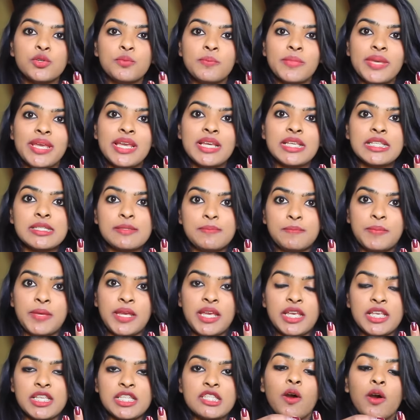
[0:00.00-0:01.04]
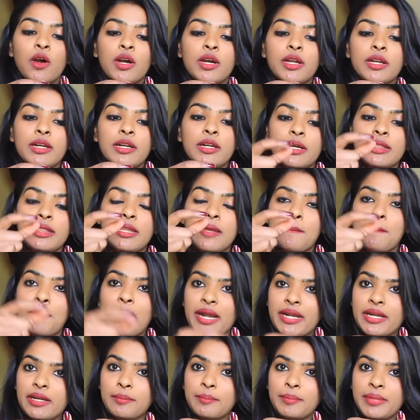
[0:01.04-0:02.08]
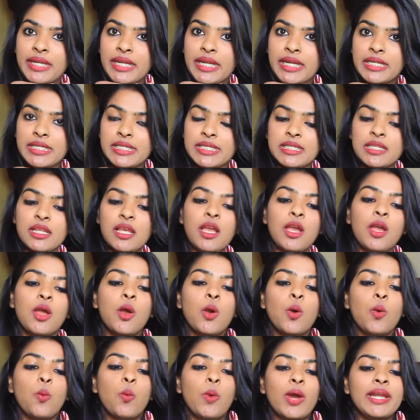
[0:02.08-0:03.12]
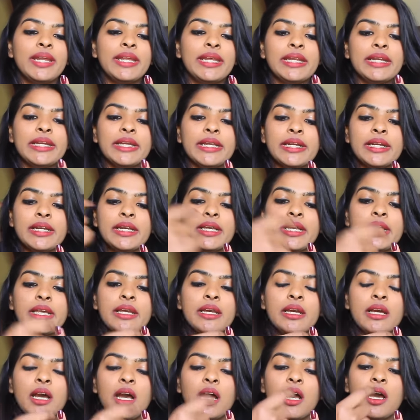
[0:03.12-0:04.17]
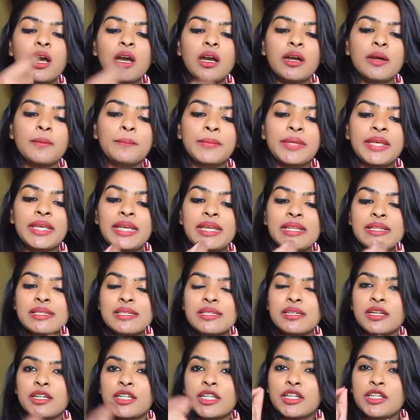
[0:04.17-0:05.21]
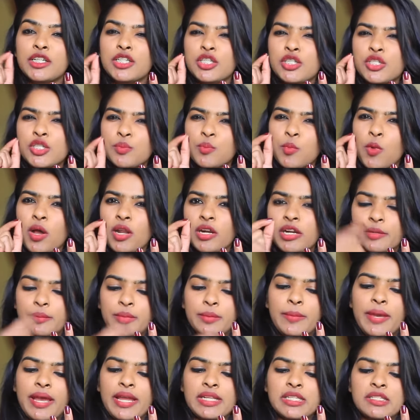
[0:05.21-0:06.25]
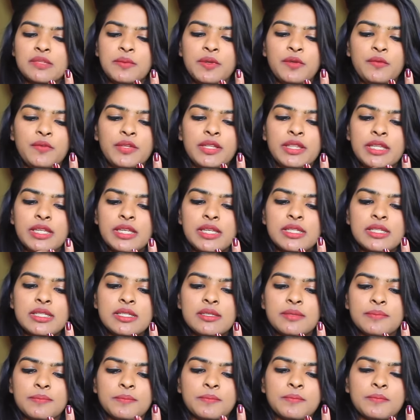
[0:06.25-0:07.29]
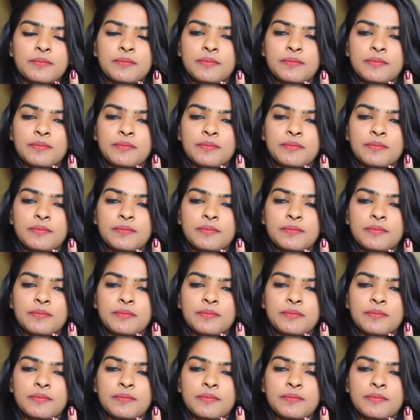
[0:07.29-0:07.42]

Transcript: so to make space for the metal plates, what he did, he inserted small rubber bands between this